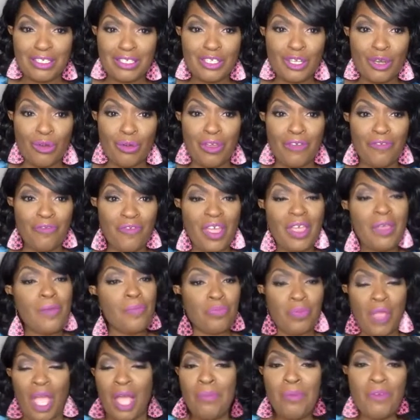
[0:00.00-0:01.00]
So if
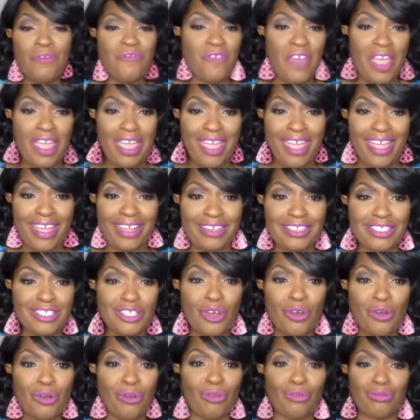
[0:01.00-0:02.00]
I'm a fan,
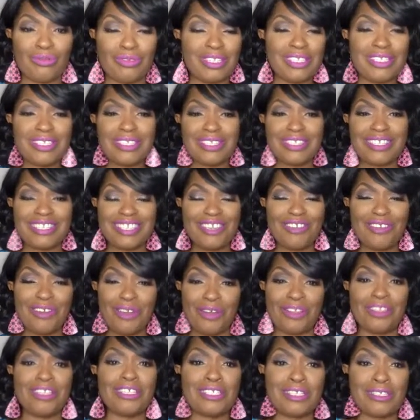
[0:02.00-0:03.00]
so this is,
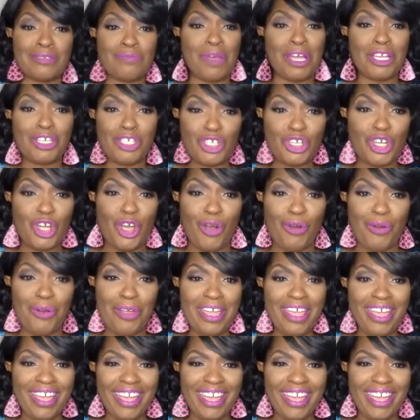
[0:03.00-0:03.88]
and this is my show,